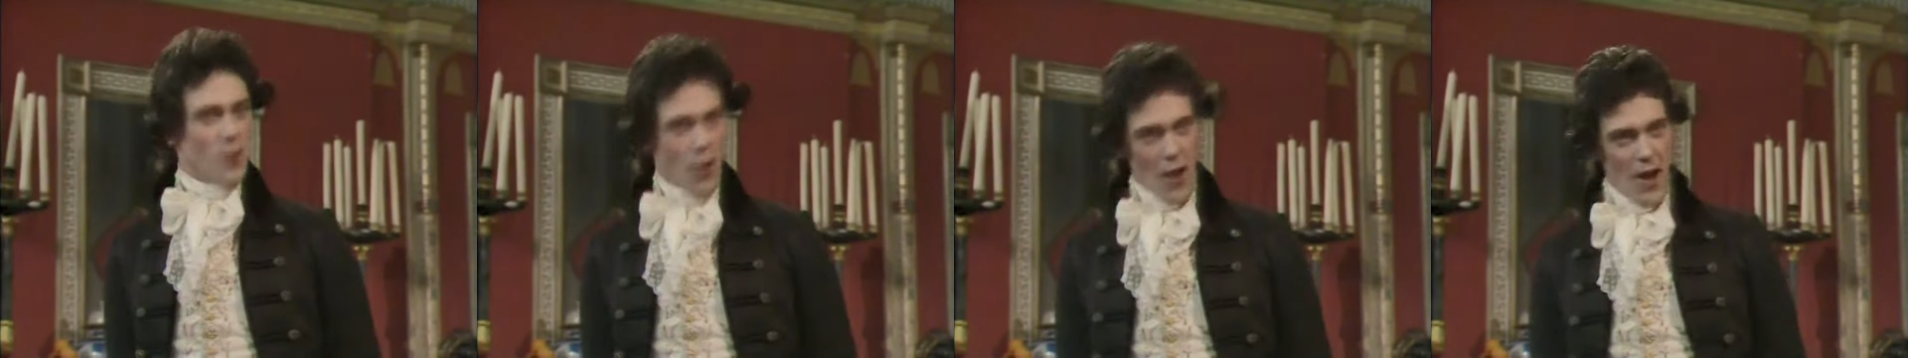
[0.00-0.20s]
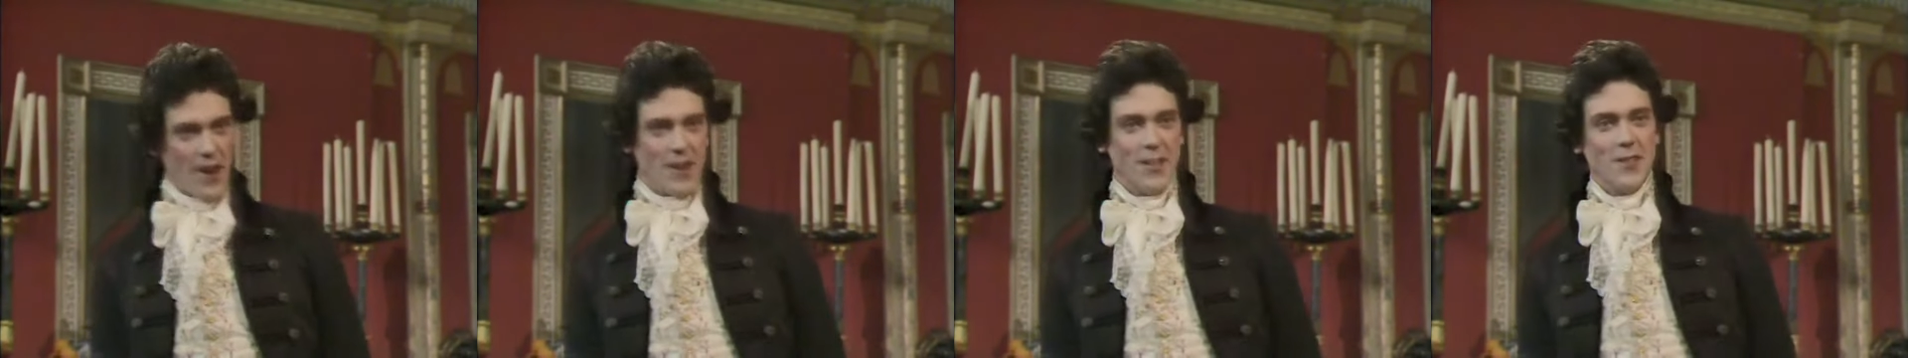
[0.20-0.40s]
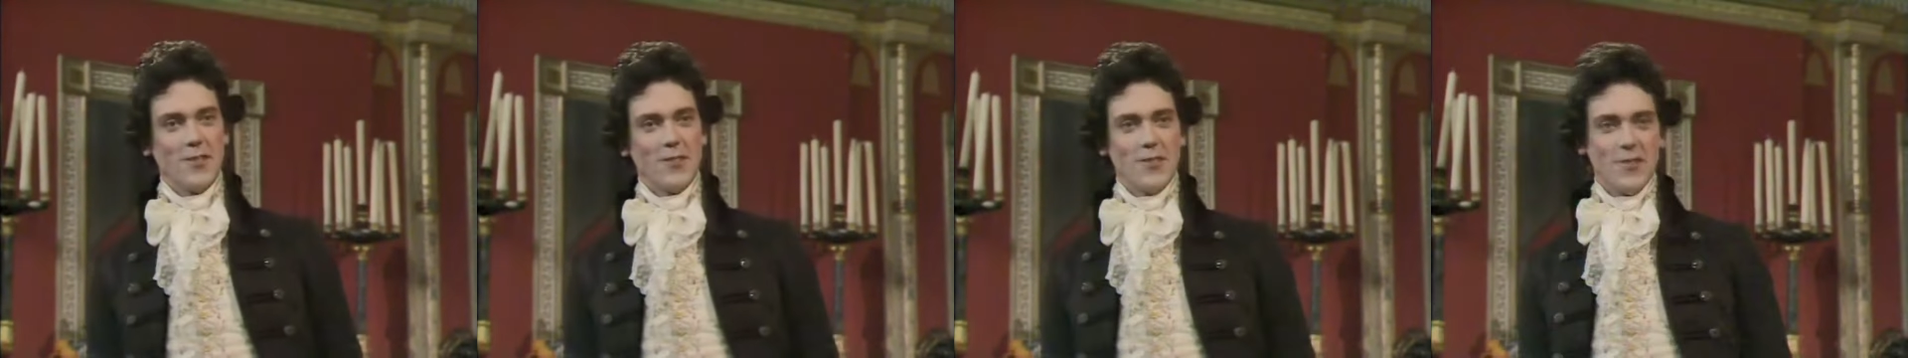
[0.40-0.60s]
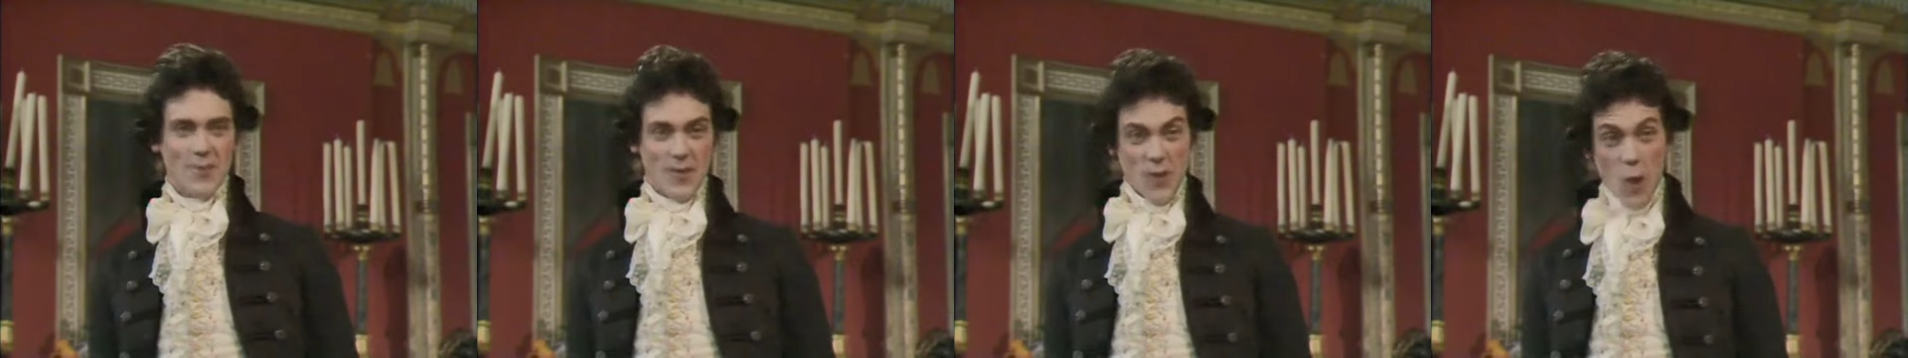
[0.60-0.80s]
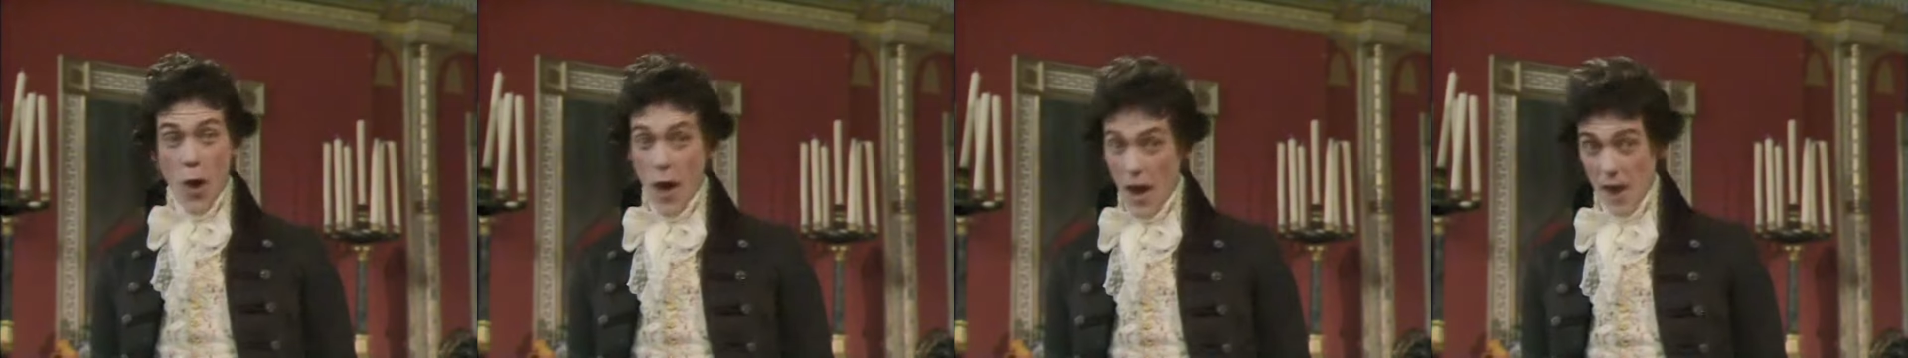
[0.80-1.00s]
Your Highness,
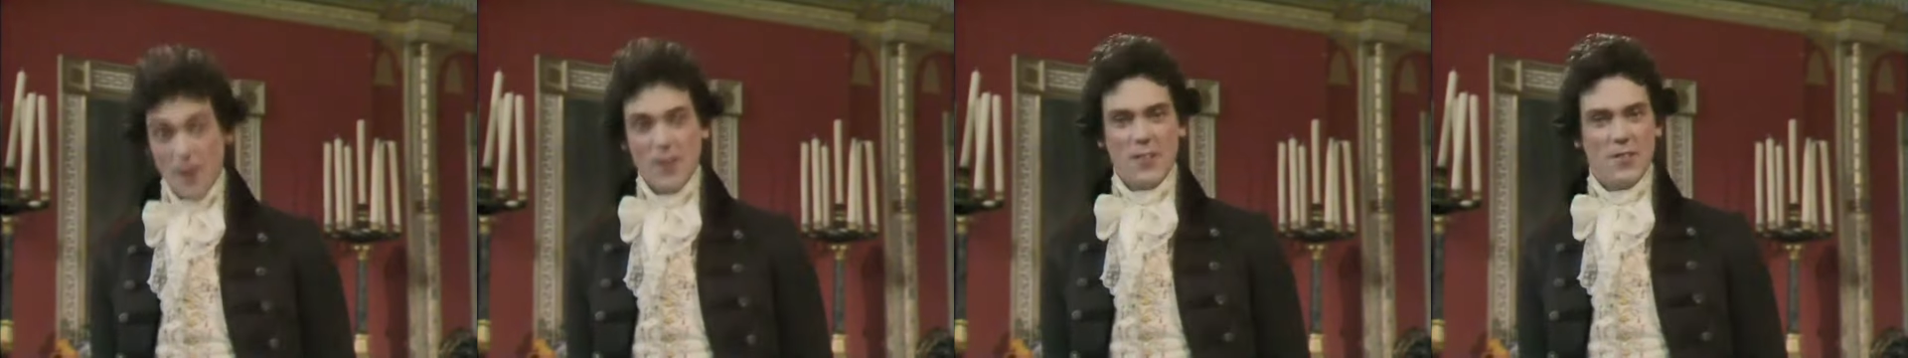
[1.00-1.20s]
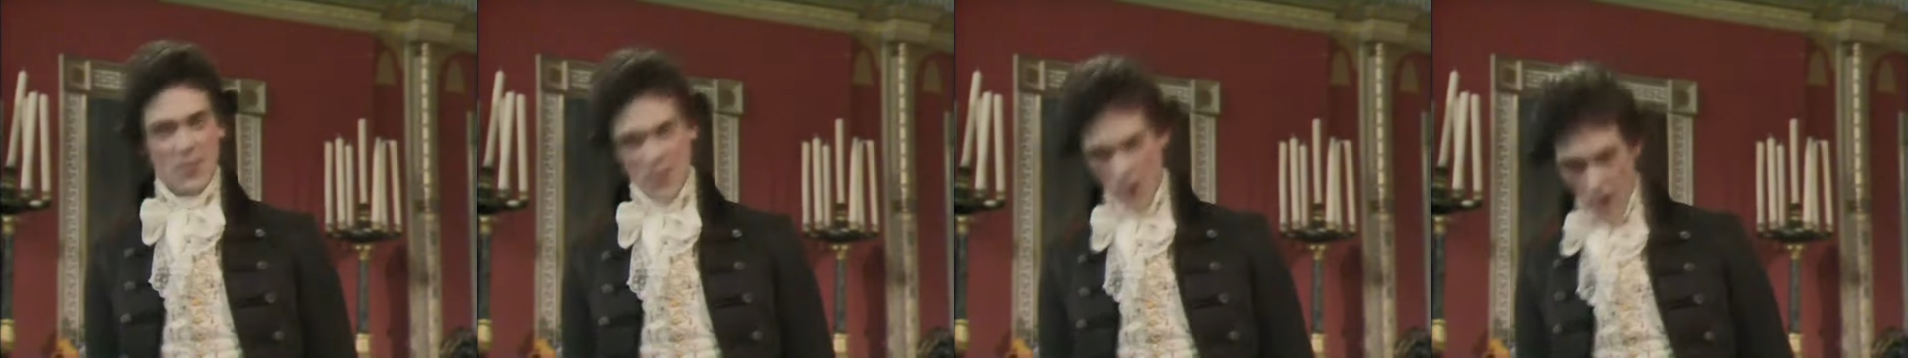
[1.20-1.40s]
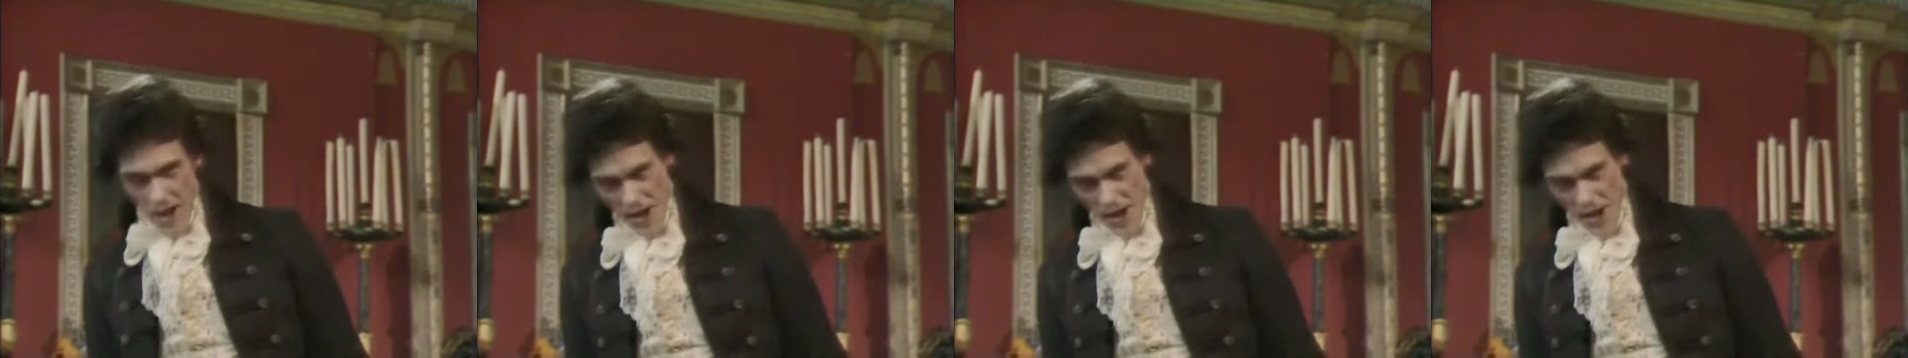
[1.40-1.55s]
Your Highness, Your